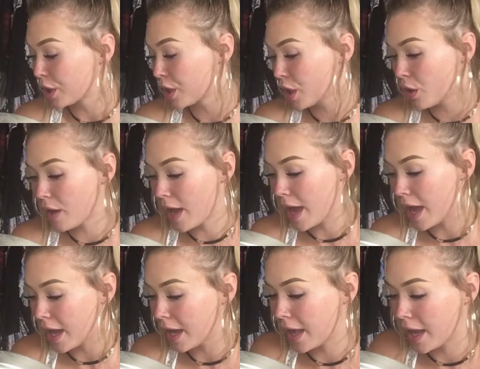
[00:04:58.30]
gonna go
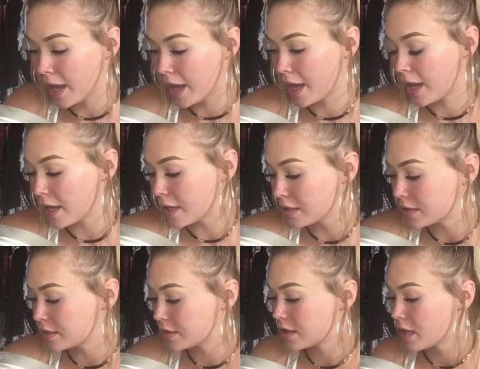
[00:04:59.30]
ahead
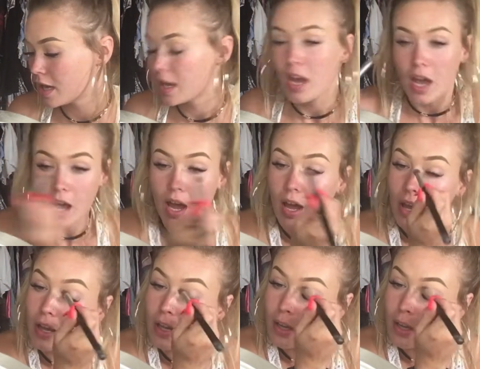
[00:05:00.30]
and I